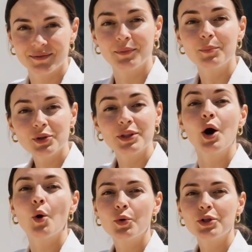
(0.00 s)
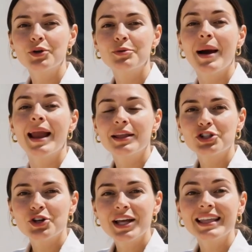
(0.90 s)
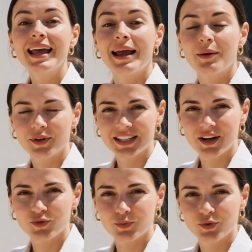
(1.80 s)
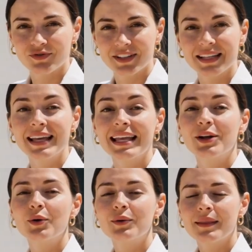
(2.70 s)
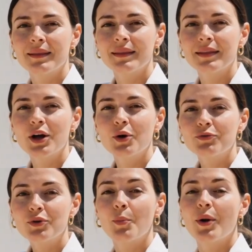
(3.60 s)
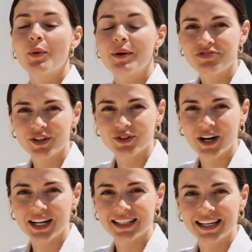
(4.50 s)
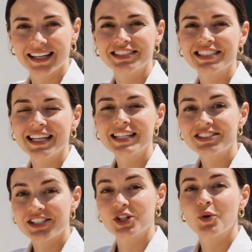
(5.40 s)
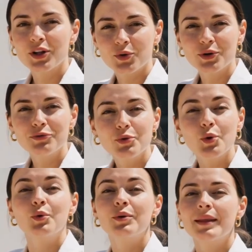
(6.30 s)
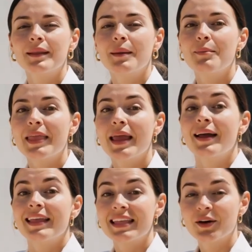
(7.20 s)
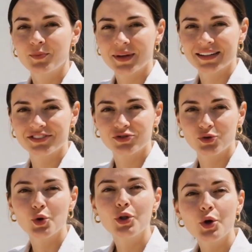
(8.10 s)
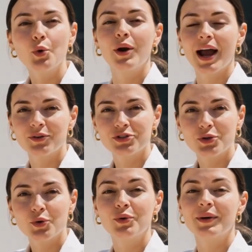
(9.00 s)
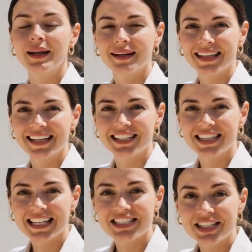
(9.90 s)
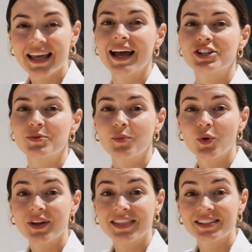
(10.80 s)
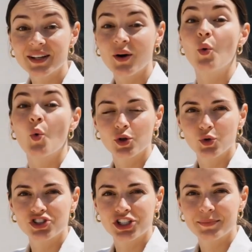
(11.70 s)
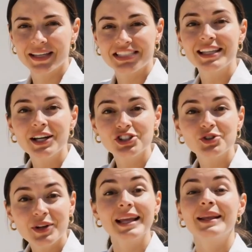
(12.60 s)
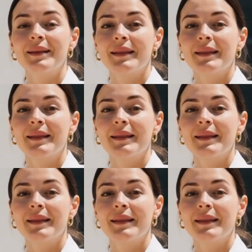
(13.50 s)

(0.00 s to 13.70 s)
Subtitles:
Put the whole used pen straight in without removing the needle. Don't fill beyond the fill line and seal it securely when full. Return sealed bins through your local council, designated collection points, or your GP surgery.